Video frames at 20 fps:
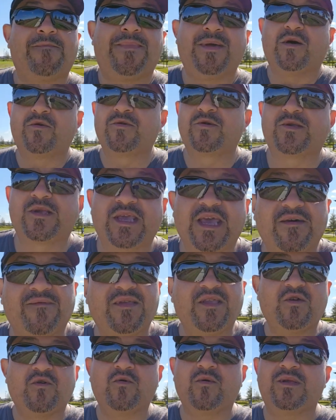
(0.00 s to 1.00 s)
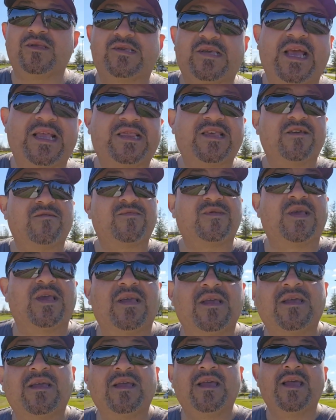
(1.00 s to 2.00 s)
Builders are giving you incentives,
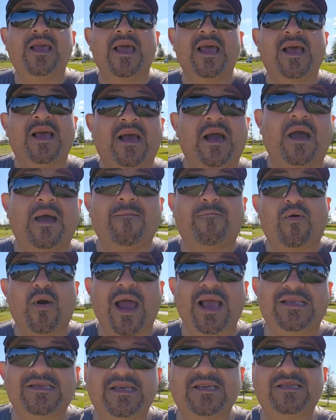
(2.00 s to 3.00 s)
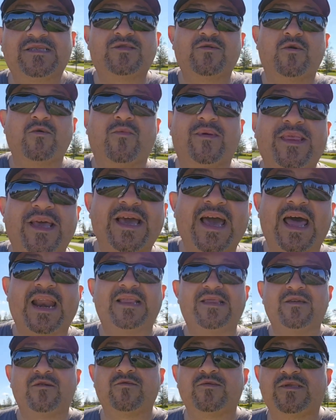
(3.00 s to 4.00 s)
cutting prices, doing what they got
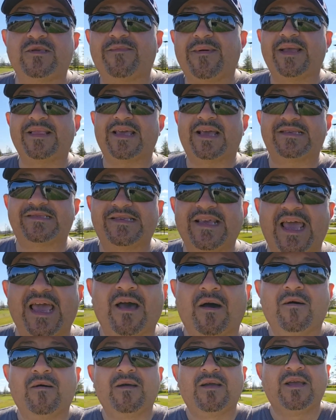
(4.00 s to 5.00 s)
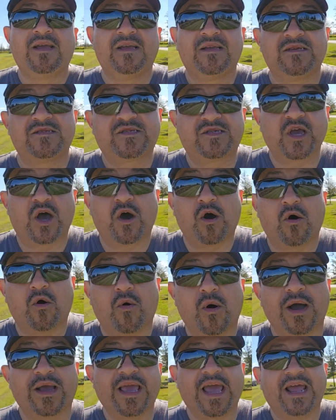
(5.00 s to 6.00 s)
to do to make that sale.
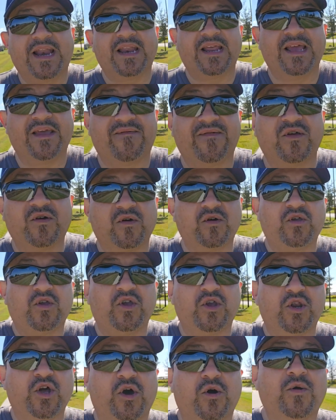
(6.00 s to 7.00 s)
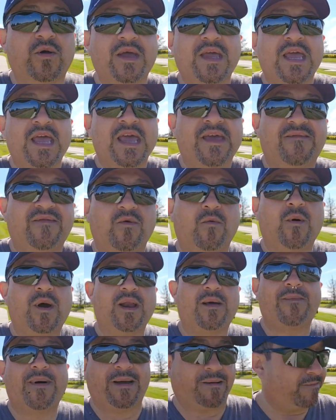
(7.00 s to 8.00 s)
So again, if you know, if you
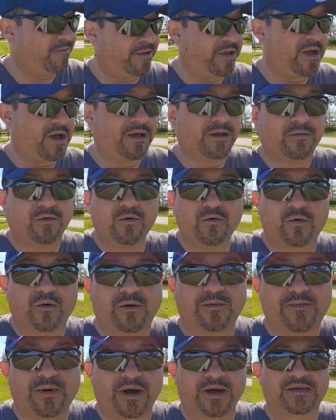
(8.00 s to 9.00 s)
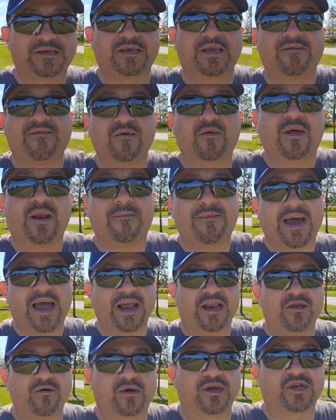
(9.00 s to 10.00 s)
want to buy, ooh, bugs. If you want to
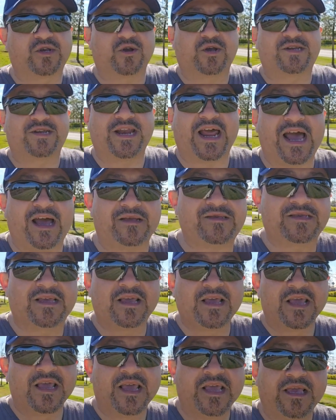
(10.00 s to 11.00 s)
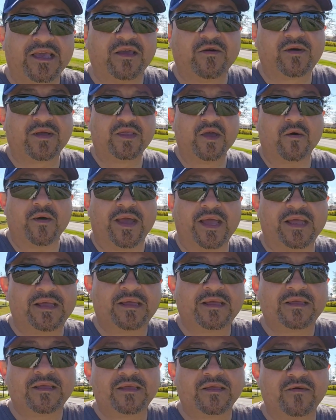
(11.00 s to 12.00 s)
buy a new construction house, you can do it.
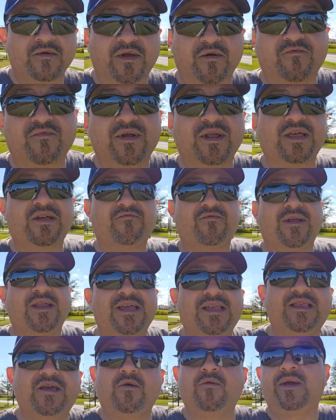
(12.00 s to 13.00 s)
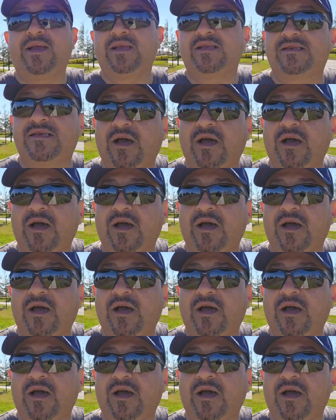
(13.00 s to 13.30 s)
You can really, really do it.